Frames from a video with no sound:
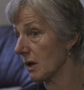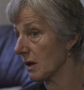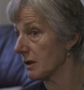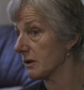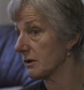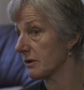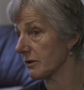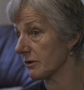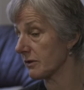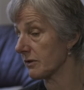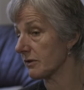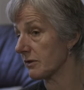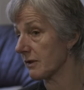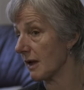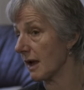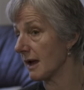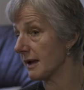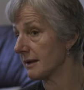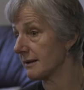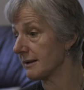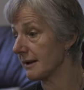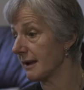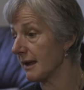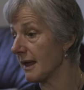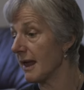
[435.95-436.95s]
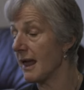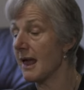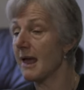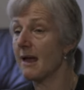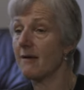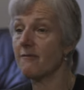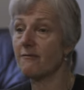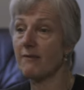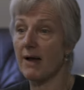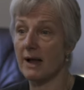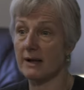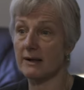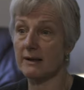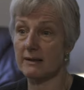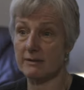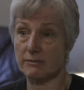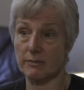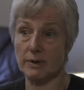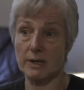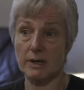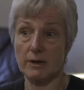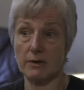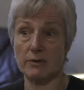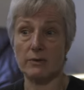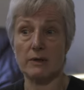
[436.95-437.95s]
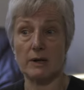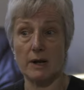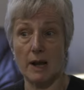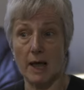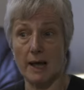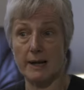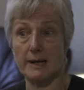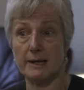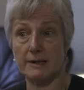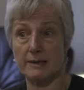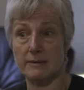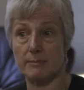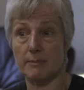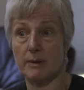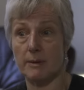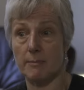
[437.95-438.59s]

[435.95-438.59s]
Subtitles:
to society. In fact, as we know, they're likely to be